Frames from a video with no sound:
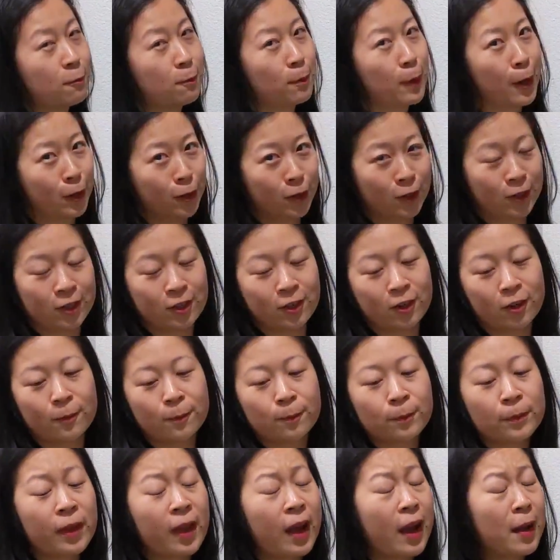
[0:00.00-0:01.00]
of butter here.
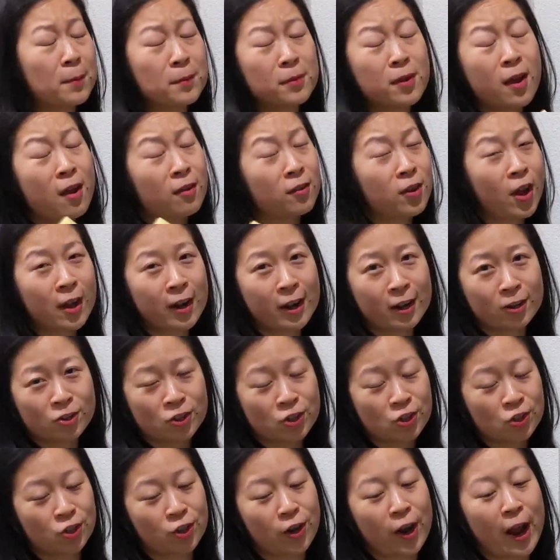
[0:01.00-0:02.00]
I'm not
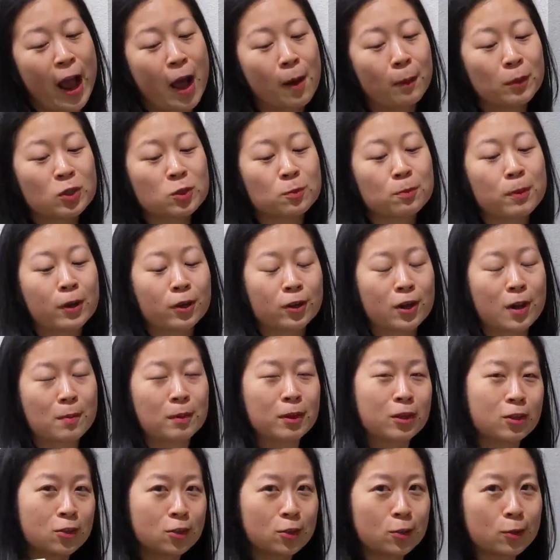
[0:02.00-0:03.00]
actually sure how much butter
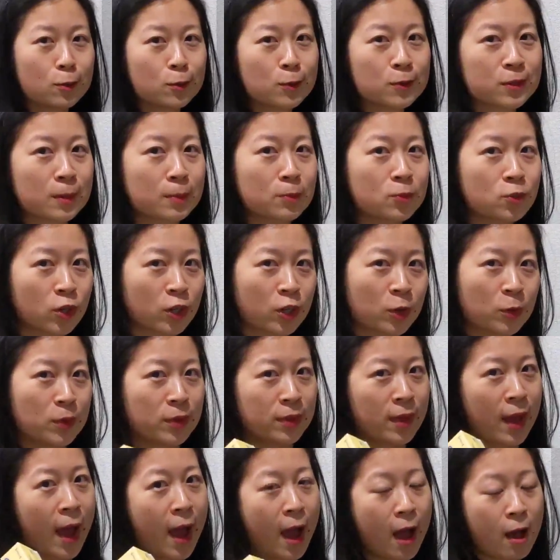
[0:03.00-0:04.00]
I'm going to use. I'm starting
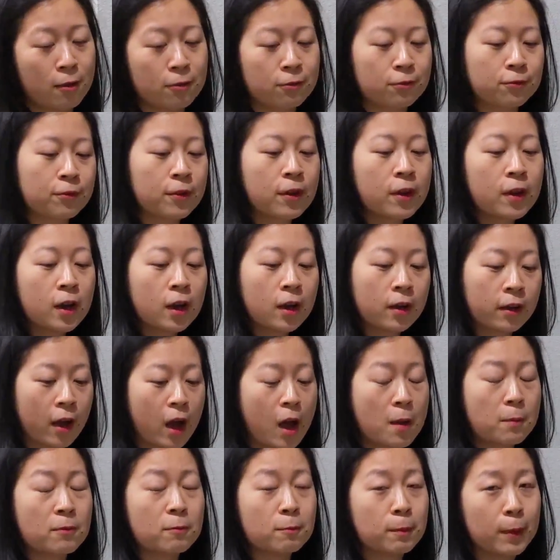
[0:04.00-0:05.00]
with half a
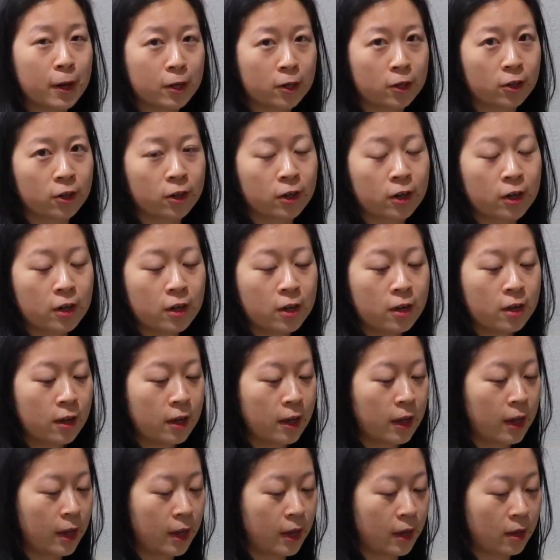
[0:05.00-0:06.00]
cup of butter
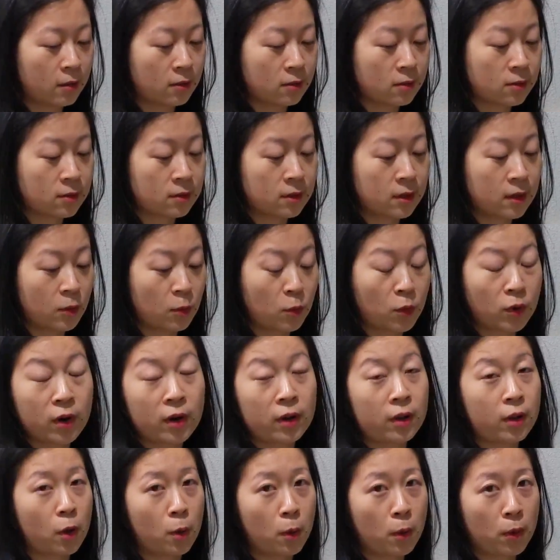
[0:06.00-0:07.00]
and seeing
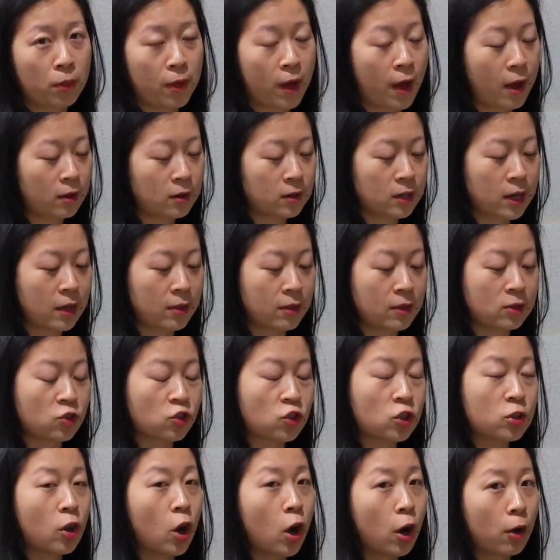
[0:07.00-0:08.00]
where I go with that. And this
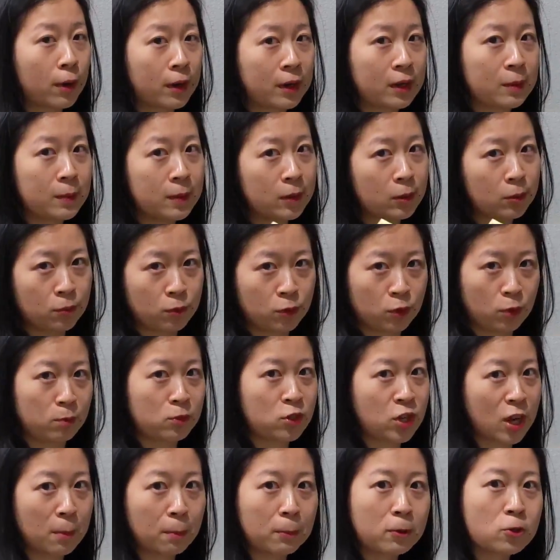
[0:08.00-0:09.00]
should already be
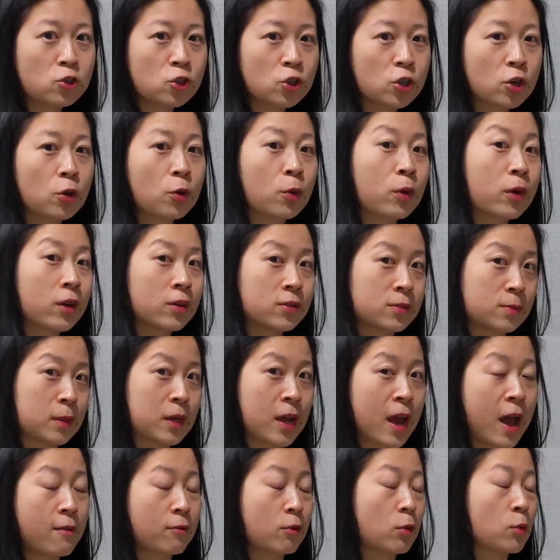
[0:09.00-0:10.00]
room temperature, or else I'm
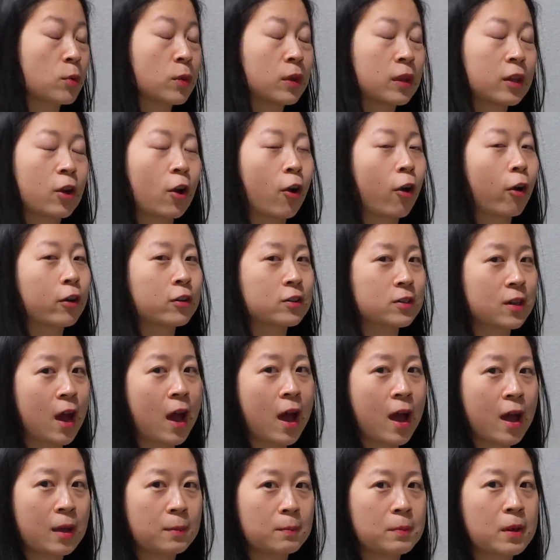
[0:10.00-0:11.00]
going to have a really hard
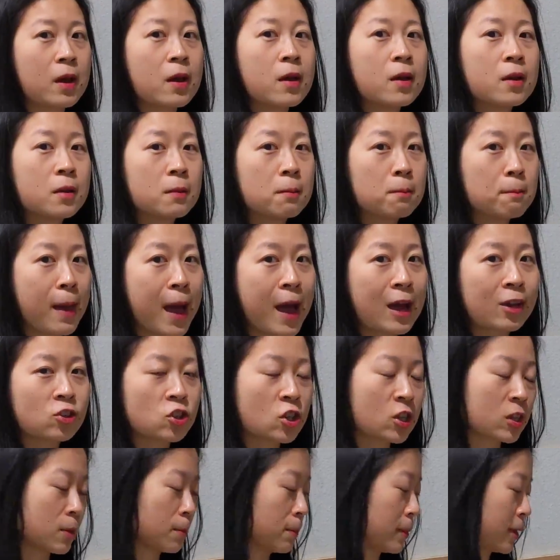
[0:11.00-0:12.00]
time
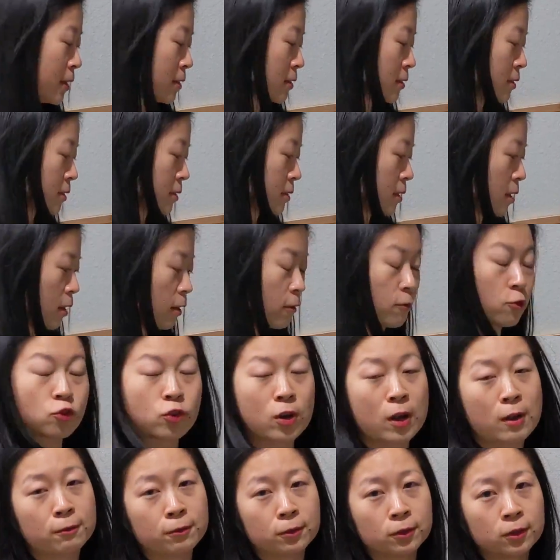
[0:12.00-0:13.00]
mashing the bits of
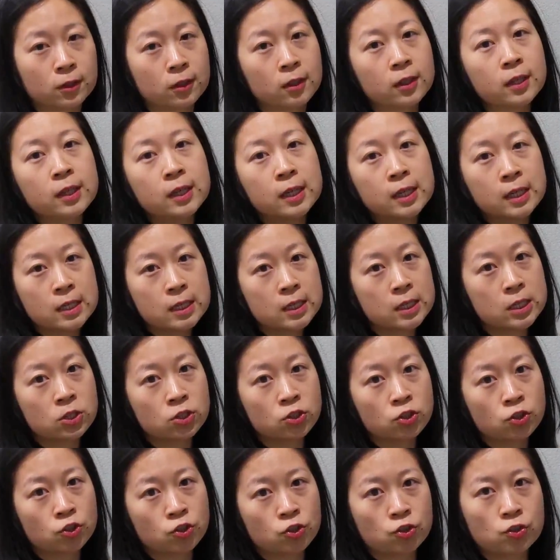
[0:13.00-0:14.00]
truffle
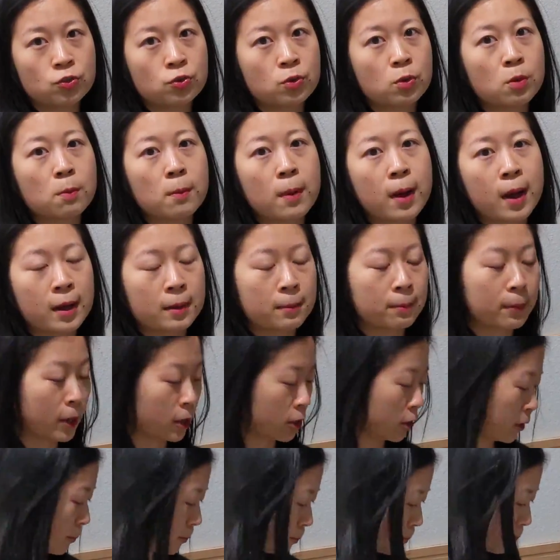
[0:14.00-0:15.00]
into my
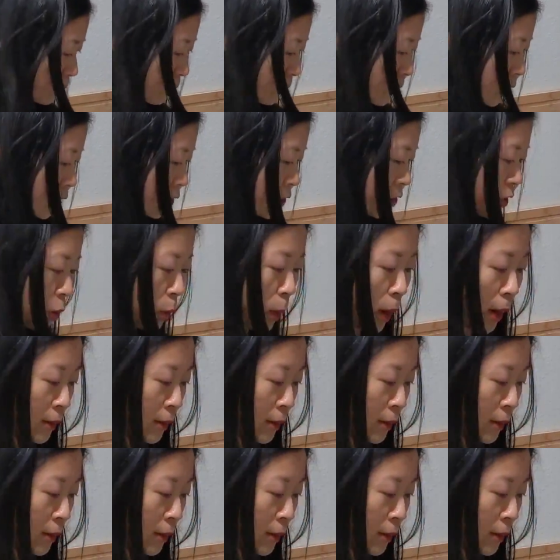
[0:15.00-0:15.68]
butter. So